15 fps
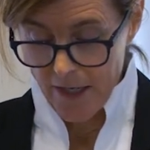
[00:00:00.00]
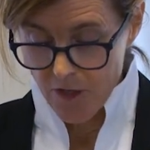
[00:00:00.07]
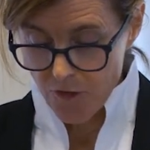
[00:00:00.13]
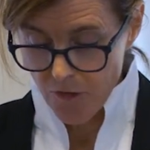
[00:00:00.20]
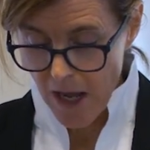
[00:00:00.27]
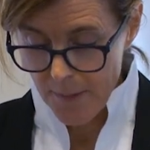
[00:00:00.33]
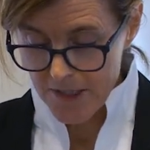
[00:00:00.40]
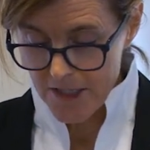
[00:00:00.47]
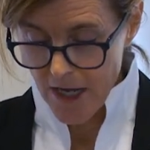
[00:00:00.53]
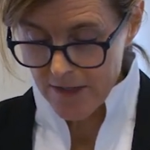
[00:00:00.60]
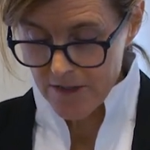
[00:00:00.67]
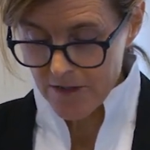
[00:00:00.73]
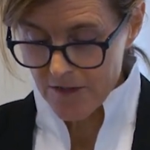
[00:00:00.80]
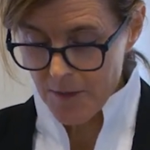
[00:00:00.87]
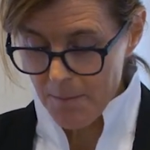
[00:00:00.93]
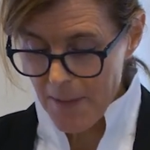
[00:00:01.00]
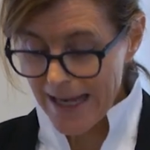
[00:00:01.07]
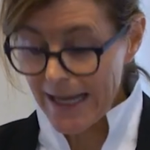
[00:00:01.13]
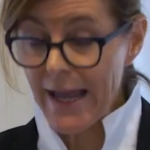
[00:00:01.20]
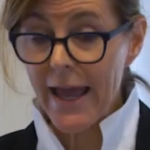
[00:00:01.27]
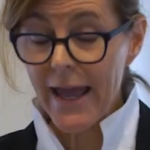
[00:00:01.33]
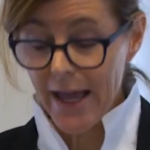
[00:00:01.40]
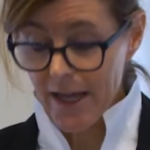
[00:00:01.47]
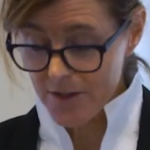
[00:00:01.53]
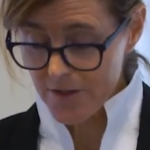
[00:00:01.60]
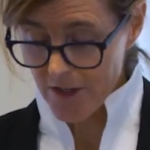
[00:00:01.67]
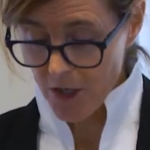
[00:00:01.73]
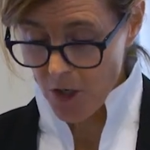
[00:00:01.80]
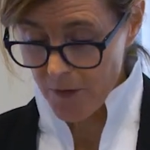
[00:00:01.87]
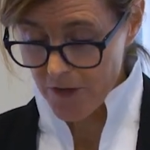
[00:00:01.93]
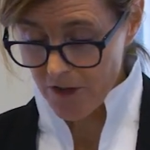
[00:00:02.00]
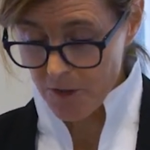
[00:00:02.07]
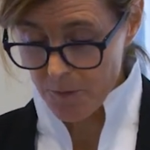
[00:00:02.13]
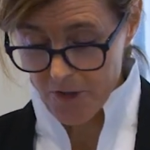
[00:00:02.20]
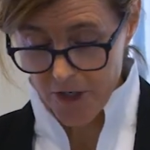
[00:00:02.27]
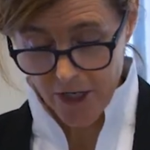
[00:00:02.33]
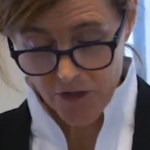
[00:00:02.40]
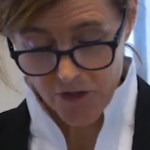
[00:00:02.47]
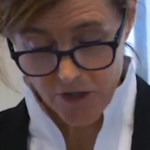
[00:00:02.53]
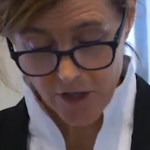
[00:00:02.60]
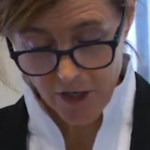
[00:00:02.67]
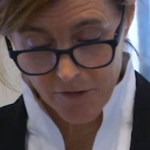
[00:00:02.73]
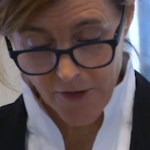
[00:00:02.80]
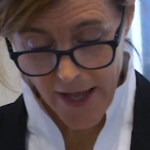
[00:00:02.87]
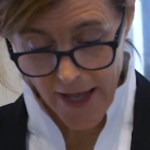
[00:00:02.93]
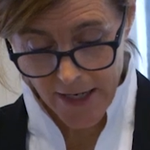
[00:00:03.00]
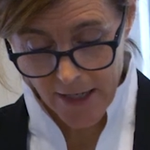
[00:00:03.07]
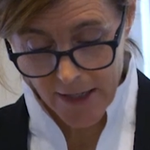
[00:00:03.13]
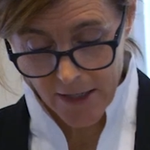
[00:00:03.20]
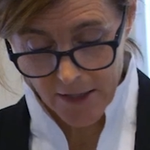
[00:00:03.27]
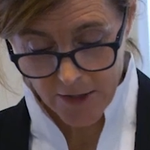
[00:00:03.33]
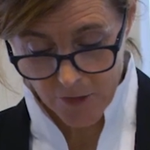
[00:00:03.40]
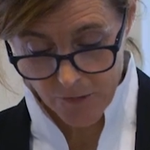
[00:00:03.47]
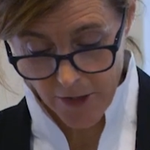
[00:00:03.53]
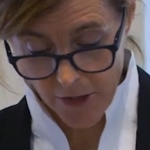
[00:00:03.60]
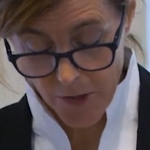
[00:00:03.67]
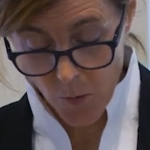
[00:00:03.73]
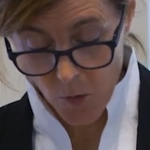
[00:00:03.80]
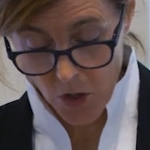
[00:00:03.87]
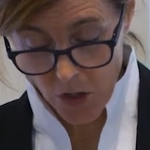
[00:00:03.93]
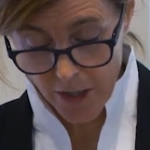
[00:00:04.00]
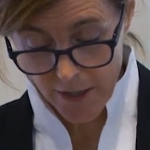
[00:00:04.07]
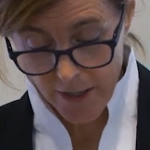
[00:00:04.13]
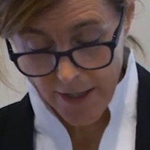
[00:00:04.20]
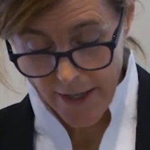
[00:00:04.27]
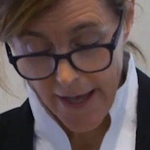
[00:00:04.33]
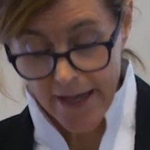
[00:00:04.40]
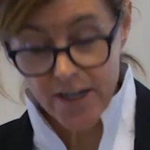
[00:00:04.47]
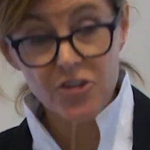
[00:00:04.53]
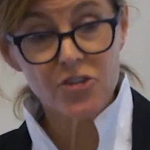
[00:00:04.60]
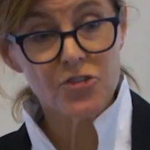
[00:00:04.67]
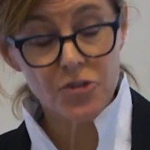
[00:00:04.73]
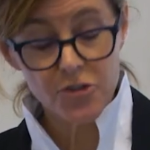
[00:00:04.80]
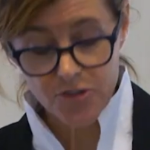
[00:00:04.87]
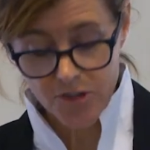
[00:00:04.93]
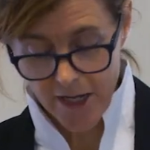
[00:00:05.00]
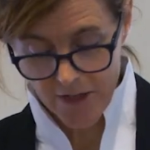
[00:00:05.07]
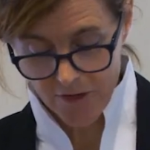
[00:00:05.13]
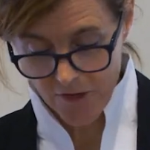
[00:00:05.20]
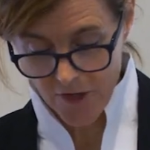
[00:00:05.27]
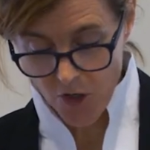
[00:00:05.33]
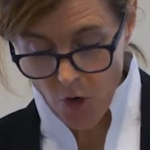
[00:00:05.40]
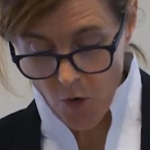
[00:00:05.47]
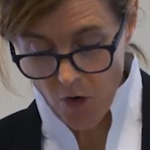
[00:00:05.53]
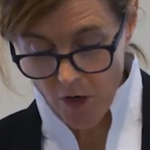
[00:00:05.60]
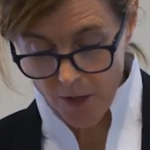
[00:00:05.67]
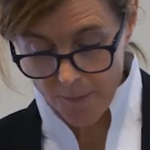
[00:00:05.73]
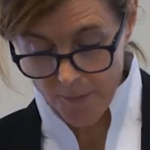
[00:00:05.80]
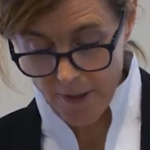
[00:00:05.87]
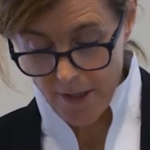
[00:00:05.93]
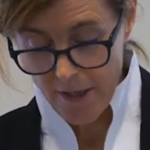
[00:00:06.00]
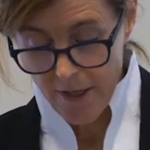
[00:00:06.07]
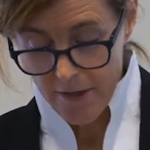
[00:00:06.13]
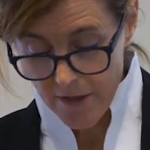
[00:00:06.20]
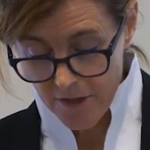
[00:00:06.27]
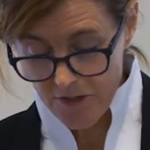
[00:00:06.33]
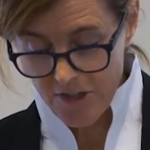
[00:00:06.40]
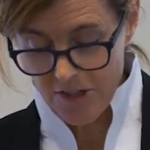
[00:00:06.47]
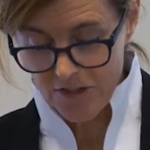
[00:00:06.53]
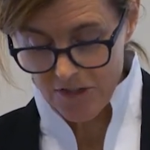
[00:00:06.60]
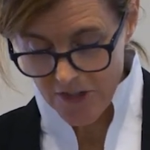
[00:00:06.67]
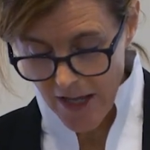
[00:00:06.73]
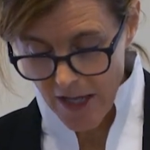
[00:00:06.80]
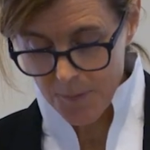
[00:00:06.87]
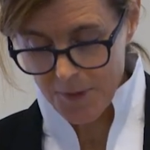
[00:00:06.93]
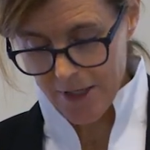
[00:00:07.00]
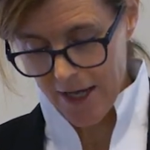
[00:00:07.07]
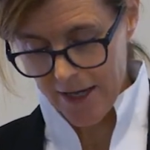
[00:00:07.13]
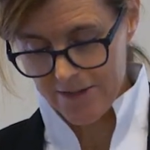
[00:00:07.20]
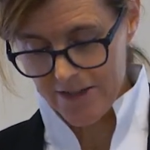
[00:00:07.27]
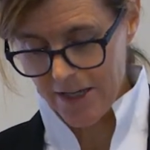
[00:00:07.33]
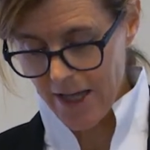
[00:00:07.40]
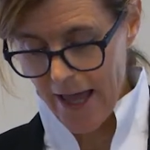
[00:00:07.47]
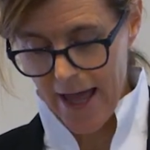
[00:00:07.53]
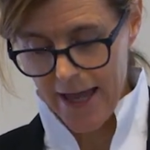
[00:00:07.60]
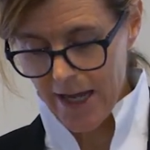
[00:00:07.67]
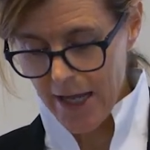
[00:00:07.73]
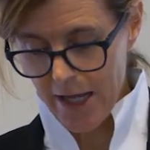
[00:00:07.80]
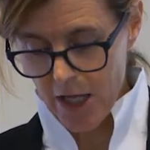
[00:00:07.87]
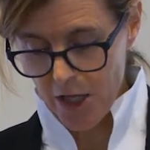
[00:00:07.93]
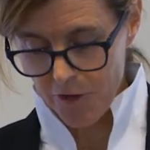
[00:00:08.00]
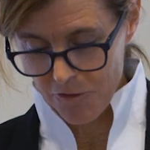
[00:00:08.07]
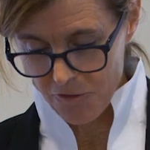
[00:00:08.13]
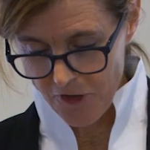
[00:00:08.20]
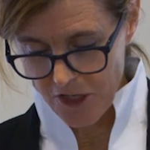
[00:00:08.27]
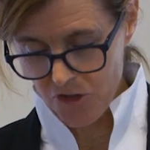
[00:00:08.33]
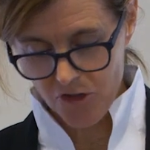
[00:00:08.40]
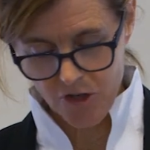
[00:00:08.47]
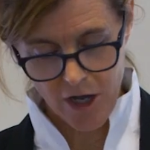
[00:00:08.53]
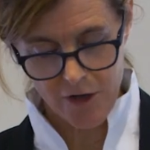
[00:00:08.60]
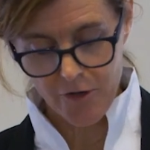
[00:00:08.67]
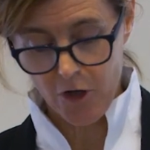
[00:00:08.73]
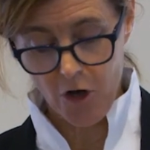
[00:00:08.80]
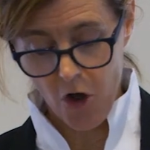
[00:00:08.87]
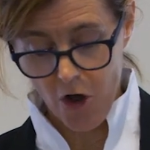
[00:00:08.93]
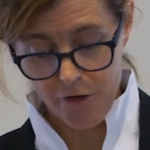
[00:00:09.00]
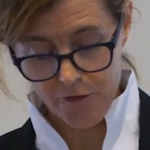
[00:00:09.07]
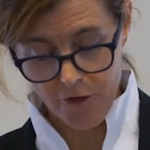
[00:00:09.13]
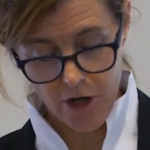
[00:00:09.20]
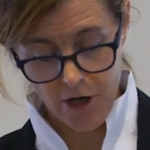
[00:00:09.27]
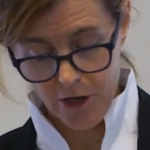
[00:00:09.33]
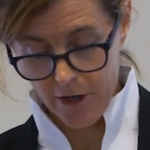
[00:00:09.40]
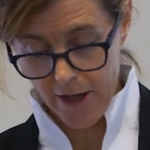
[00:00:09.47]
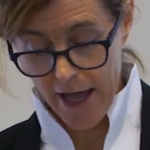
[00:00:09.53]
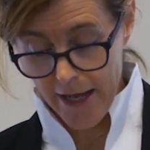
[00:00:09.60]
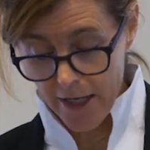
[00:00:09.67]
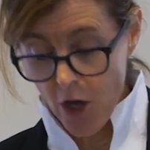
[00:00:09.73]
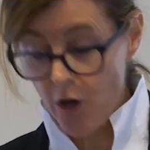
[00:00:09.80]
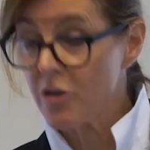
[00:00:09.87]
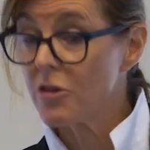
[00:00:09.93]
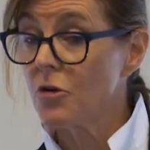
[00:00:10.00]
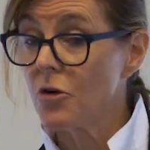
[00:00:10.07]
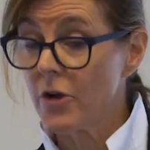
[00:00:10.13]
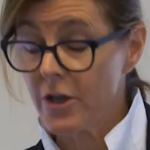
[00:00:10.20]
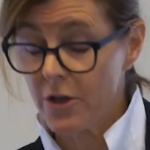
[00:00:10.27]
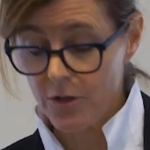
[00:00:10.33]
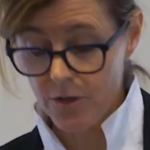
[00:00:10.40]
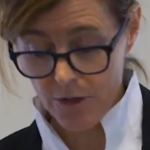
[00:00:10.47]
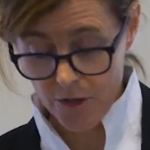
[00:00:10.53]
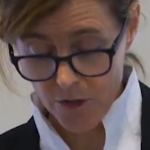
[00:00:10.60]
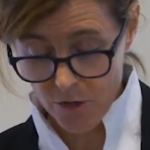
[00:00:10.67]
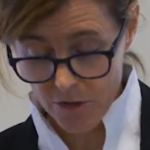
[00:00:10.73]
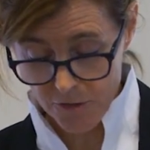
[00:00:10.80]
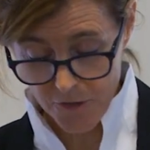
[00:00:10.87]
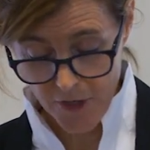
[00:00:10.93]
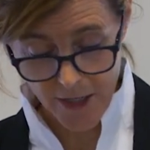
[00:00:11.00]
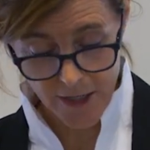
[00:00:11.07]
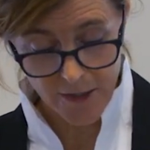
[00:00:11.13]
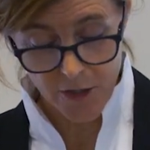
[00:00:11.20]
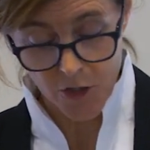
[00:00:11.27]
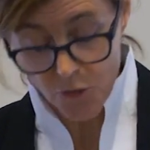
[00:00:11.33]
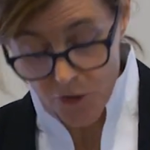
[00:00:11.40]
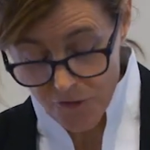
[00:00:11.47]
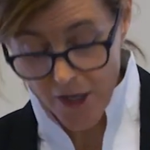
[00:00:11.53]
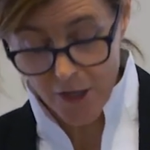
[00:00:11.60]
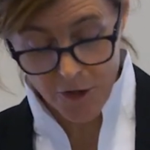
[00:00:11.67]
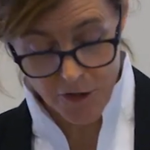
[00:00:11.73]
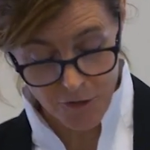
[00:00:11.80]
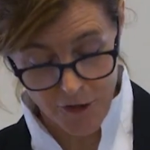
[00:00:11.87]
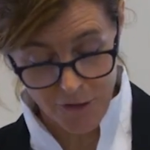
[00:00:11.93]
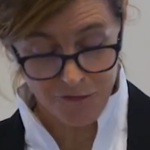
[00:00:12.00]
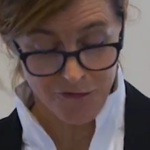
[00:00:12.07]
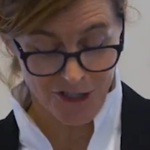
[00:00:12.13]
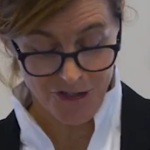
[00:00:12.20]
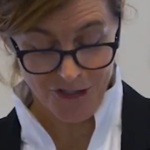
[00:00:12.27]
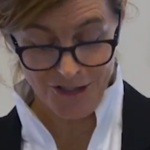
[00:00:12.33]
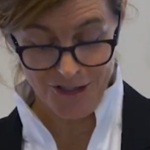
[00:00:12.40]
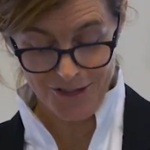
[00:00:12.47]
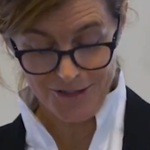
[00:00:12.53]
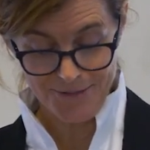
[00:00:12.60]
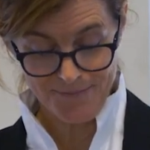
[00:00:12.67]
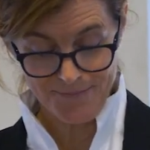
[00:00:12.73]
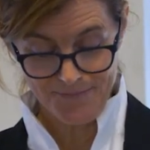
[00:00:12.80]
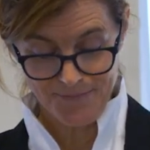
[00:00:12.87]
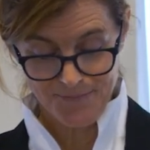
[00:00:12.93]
It dramatizes the many hands that go into the production of any literary work and asserts it as the norm, thus destabilizing any fiction of, of uh, any authorial unified unified authorial fictions.